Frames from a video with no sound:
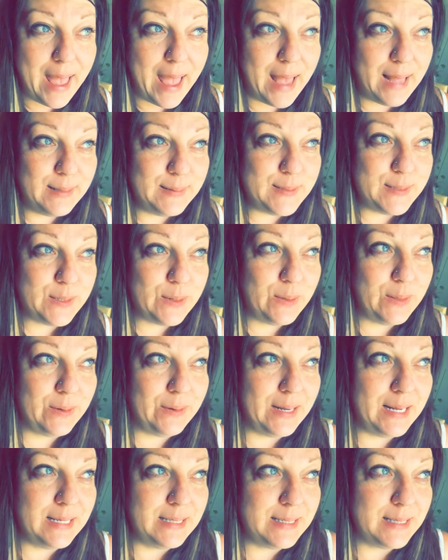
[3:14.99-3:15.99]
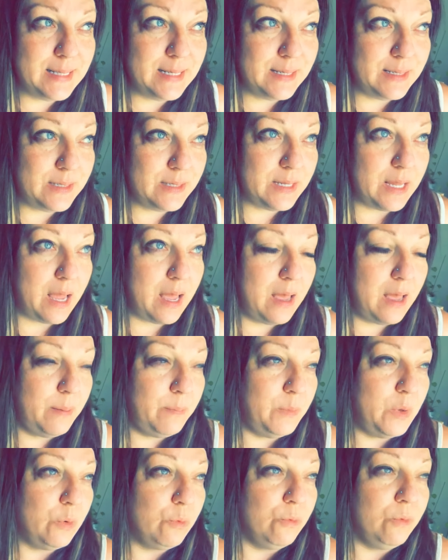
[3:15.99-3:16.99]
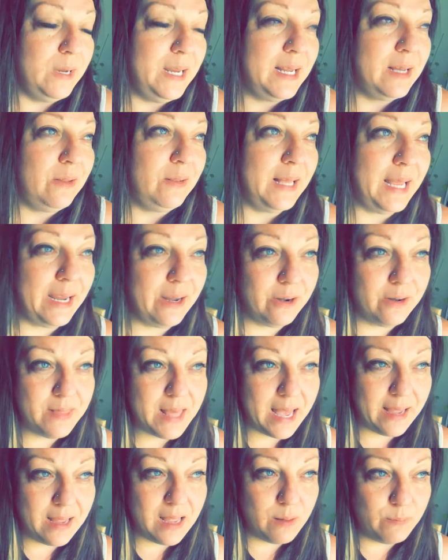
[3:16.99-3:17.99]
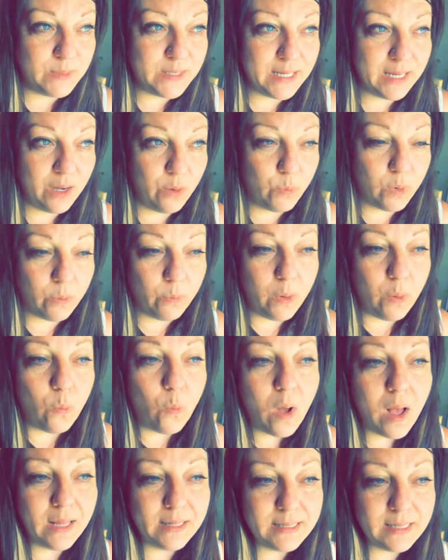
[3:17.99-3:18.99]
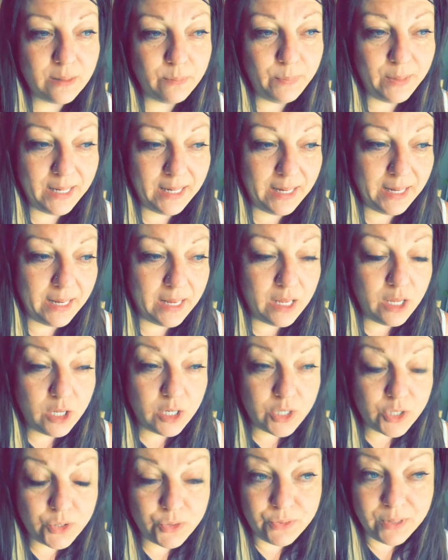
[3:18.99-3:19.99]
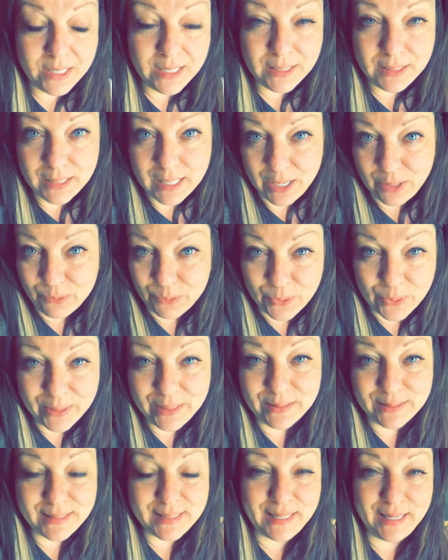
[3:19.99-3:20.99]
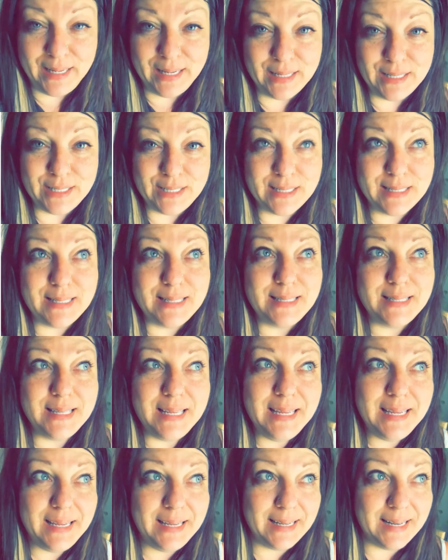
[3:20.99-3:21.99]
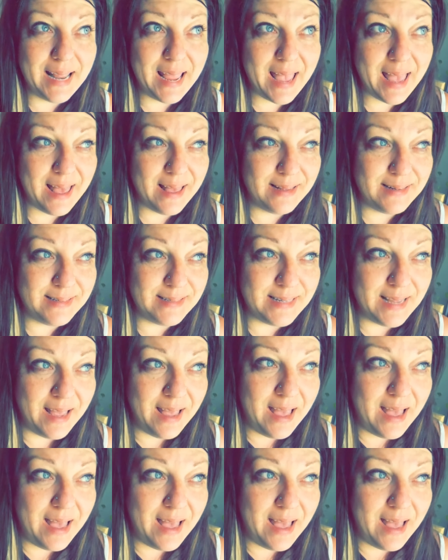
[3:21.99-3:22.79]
And so there is this regal air that comes in where we want to be treated like royalty and just seen, and